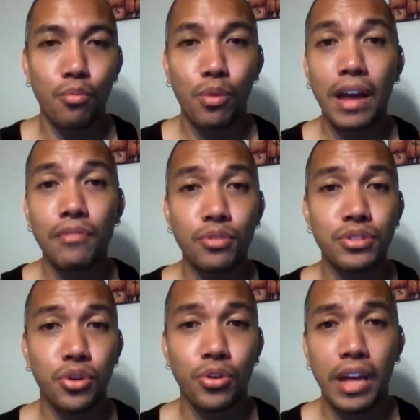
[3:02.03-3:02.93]
from when I
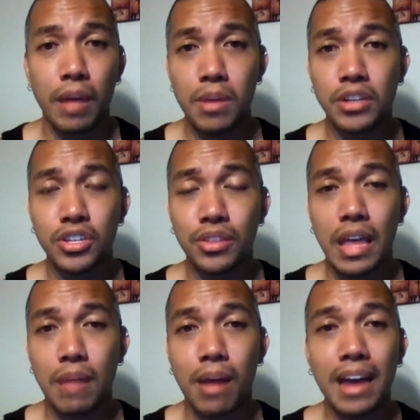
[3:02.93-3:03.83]
first started, I
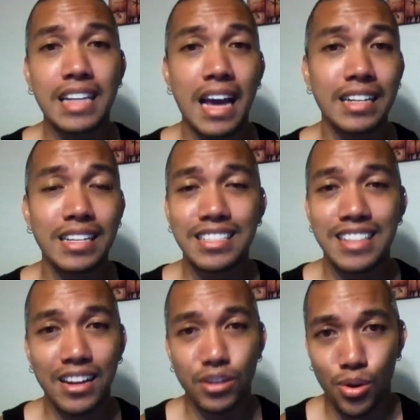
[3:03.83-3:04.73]
mentioned that my dad does
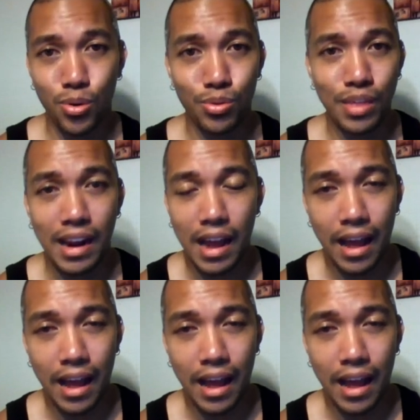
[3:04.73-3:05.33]
not know that